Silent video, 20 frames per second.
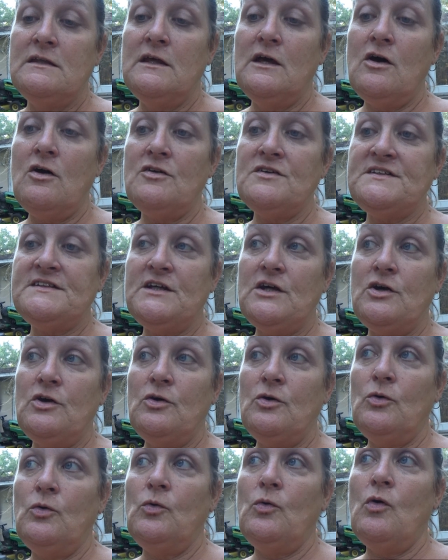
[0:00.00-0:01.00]

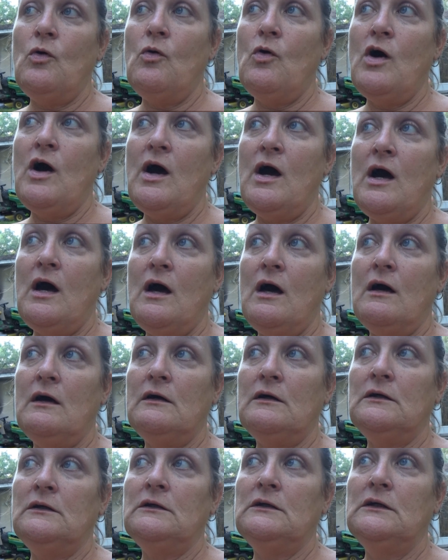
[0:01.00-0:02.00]
also,
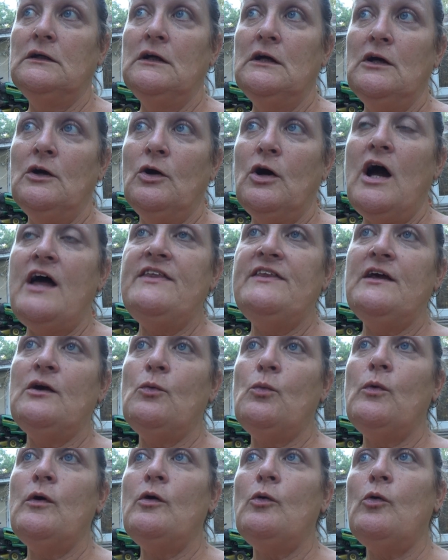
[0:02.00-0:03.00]
uh, I
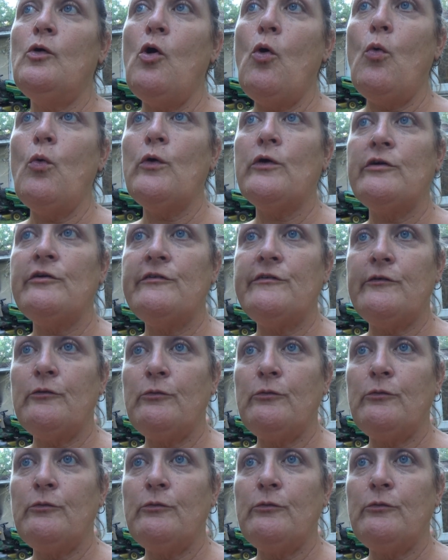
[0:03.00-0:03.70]
think we'll order